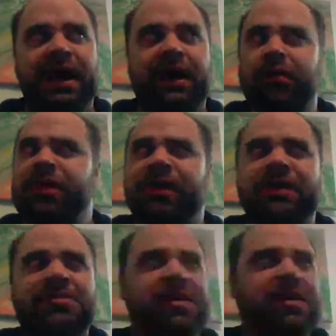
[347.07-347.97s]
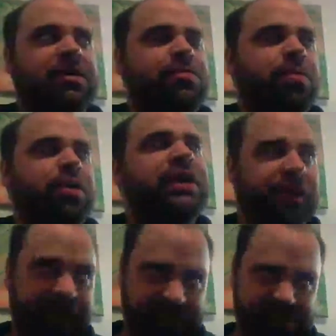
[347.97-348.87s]
And I don't think that's Derrida's point.
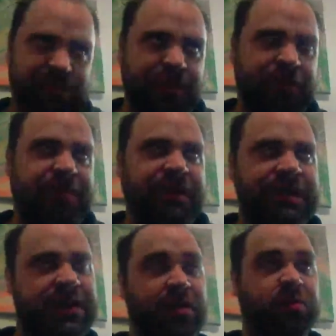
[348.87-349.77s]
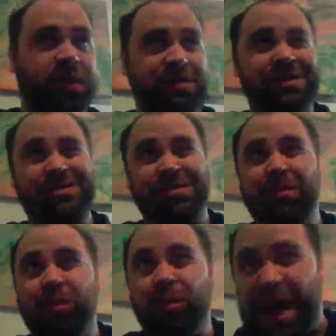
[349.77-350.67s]
He ends up clarifying later. He means
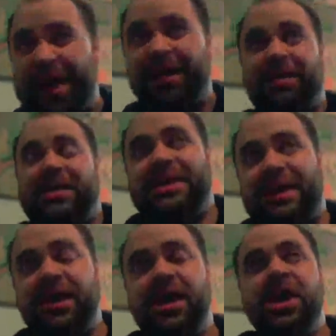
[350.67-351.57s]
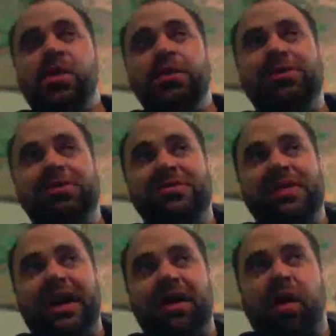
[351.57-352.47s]
something more radical, I think, which
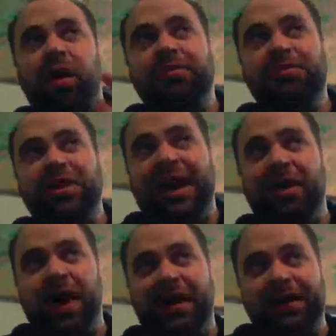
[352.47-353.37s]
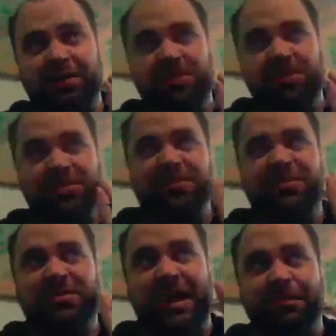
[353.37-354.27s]
is that all of J.K. Rowling's
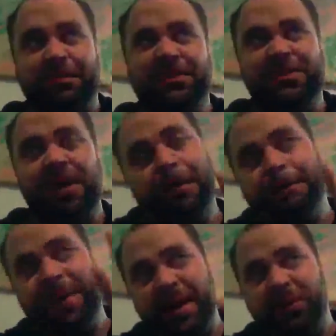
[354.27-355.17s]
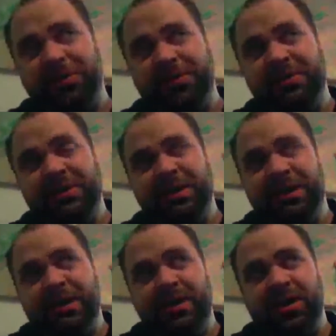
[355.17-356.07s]
statements about
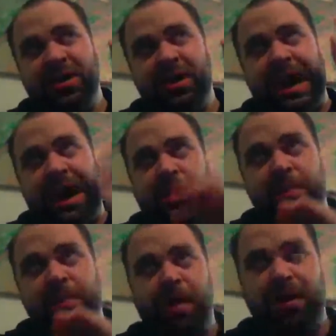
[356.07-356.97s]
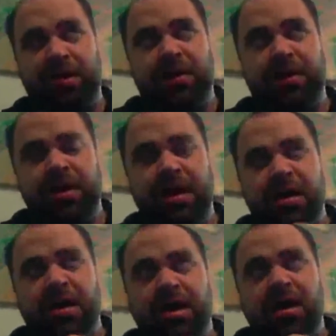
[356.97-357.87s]
Harry Potter
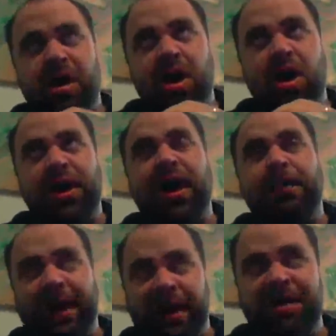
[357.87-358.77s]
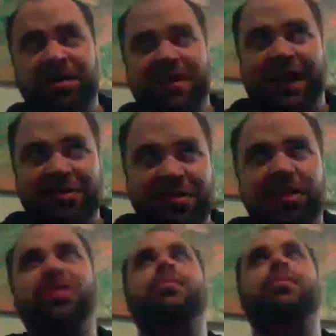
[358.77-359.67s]
are not
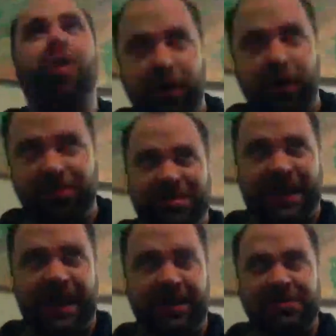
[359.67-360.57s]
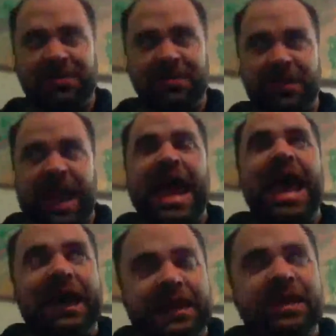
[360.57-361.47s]
paratext. They're part of the text.
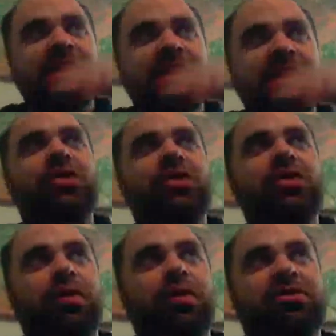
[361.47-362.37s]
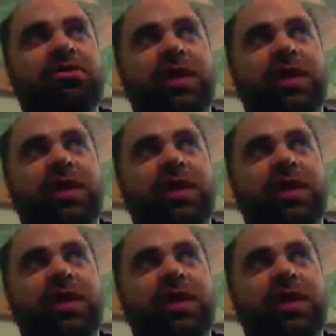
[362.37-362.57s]
Anything that you would point